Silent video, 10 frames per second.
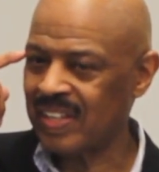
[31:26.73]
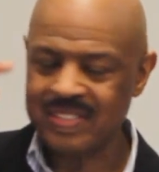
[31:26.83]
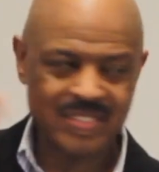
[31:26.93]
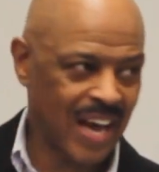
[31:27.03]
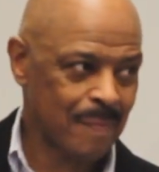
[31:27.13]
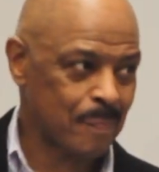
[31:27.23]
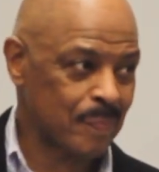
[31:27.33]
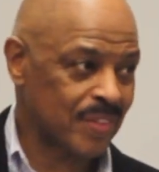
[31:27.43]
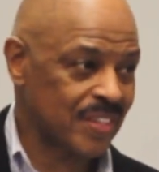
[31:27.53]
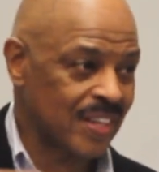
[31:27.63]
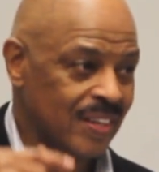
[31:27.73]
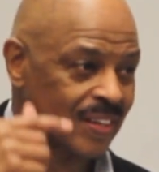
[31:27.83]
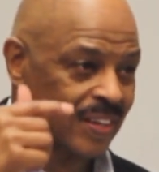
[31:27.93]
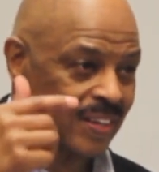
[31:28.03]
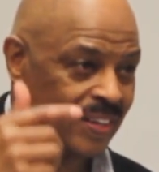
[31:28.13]
It's not
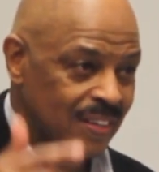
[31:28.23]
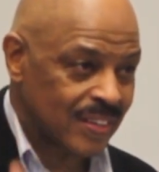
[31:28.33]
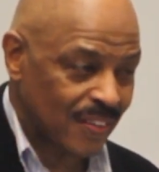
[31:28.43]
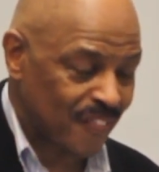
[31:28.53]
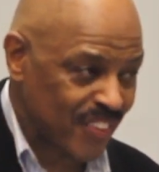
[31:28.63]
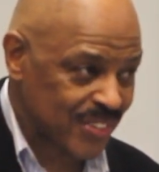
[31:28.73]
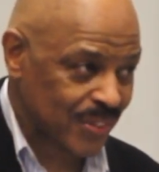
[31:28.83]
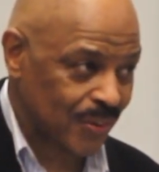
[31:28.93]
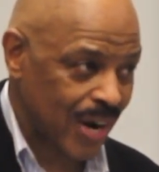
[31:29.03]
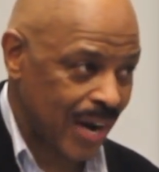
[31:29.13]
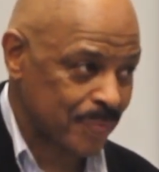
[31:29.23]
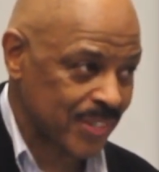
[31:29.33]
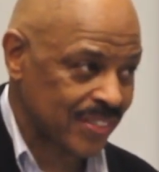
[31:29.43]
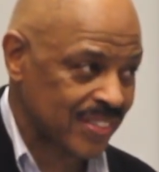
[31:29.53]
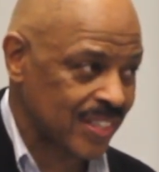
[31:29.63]
the physical
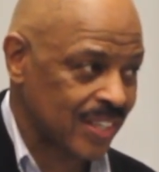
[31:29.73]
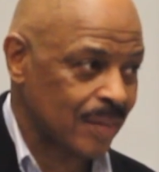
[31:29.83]
objects,